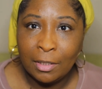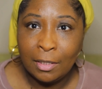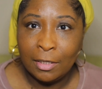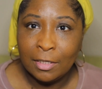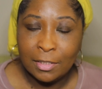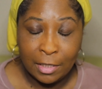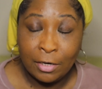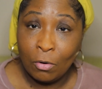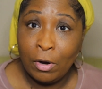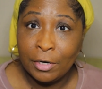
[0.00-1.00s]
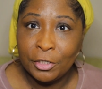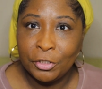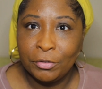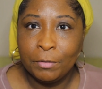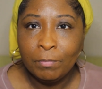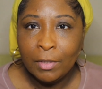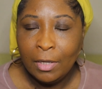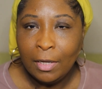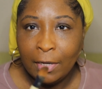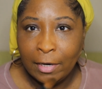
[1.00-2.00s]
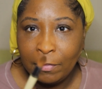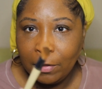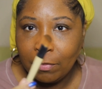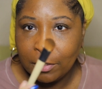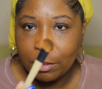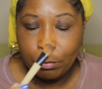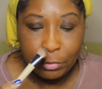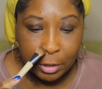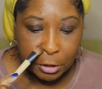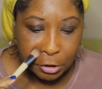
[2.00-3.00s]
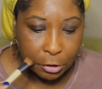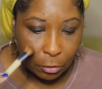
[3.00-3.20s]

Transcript: It is an artistry. And I think this brush